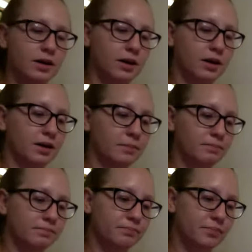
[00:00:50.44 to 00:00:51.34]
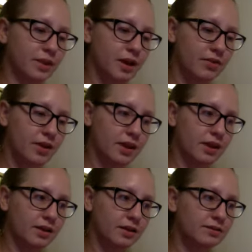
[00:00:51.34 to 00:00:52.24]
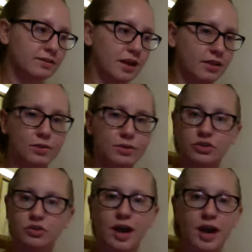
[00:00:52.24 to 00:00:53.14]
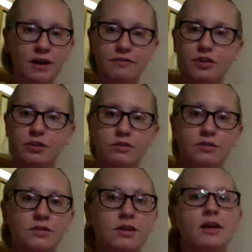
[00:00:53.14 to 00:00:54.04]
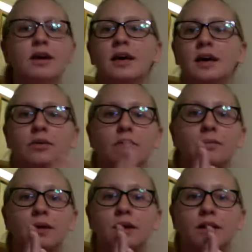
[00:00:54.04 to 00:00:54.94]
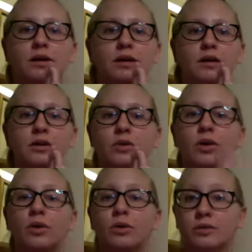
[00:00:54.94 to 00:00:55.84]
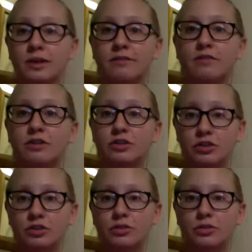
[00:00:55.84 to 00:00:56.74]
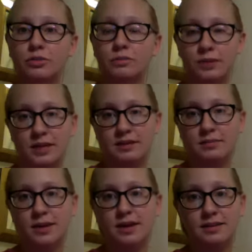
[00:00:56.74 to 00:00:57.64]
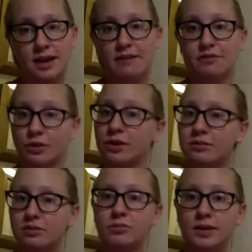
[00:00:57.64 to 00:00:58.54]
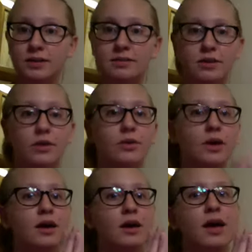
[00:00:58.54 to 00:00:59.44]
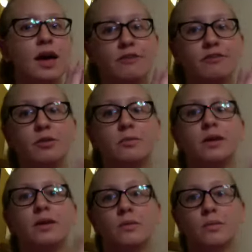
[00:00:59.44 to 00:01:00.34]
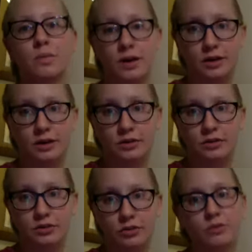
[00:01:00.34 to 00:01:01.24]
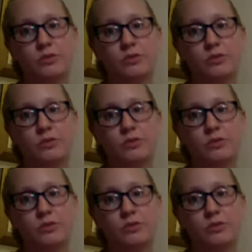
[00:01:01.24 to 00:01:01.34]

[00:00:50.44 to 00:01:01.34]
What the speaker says: and then say there were 2 half notes, it would be, you would hold it for 2 beats because a half note gets 2 beats. So half note would be 1, 2,